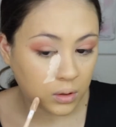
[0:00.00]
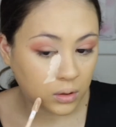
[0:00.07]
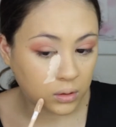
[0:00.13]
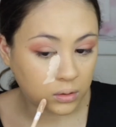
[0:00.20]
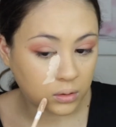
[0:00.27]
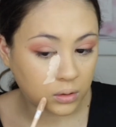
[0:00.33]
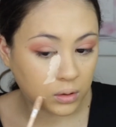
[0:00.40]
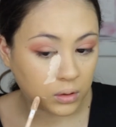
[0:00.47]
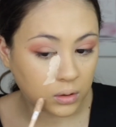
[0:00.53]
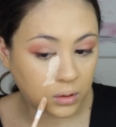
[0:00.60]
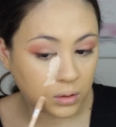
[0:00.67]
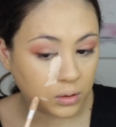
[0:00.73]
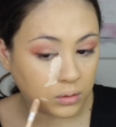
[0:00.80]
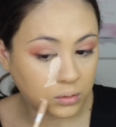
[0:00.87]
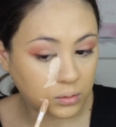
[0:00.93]
And then
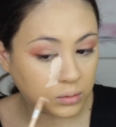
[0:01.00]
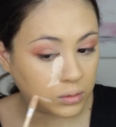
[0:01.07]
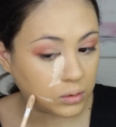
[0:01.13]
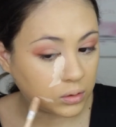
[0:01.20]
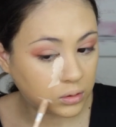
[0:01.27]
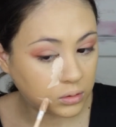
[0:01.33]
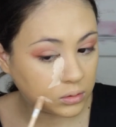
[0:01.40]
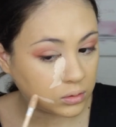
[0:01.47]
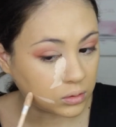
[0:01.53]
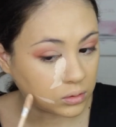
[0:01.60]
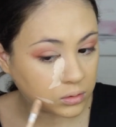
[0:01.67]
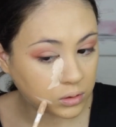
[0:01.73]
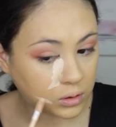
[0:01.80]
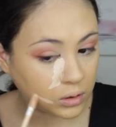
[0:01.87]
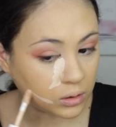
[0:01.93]
I do this
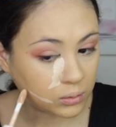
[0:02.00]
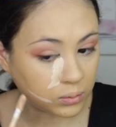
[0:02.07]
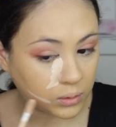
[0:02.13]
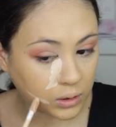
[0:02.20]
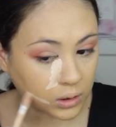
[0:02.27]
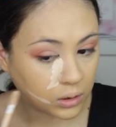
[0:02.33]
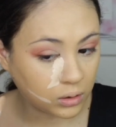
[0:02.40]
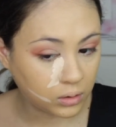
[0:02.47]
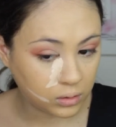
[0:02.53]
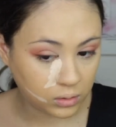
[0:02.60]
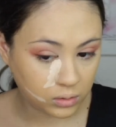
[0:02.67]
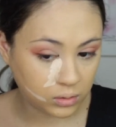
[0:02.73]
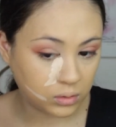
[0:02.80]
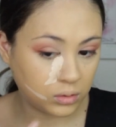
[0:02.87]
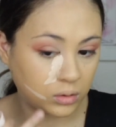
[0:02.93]
just to help like
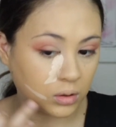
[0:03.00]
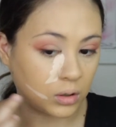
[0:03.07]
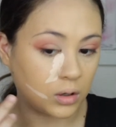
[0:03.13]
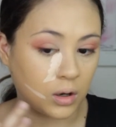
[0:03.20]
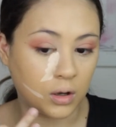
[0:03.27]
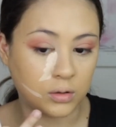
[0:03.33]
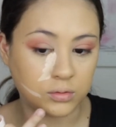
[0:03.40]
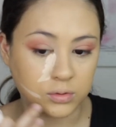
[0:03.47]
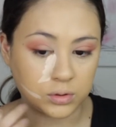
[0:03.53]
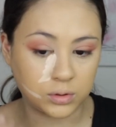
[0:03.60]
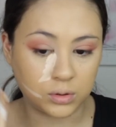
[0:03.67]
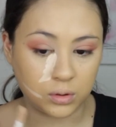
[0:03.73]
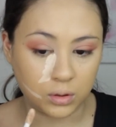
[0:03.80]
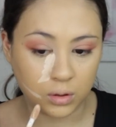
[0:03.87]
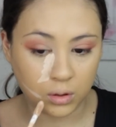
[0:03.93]
the
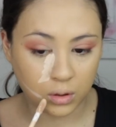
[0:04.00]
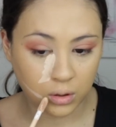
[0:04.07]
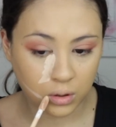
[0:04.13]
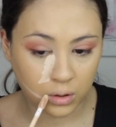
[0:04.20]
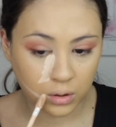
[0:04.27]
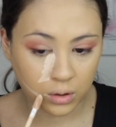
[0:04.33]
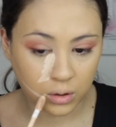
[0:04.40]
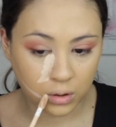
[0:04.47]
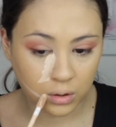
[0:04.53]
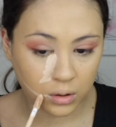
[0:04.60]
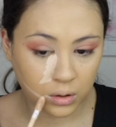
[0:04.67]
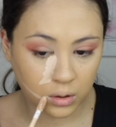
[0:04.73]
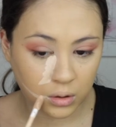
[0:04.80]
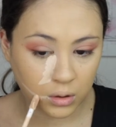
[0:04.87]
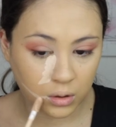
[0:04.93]
contour
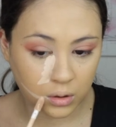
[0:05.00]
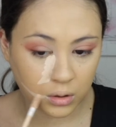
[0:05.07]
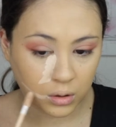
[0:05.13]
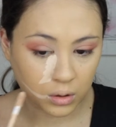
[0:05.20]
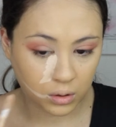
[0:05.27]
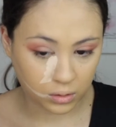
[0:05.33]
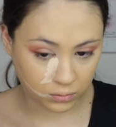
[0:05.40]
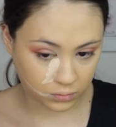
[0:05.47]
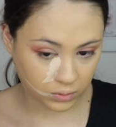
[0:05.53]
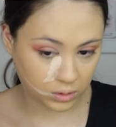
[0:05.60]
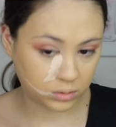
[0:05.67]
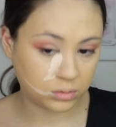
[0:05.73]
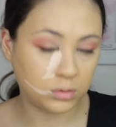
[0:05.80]
effect.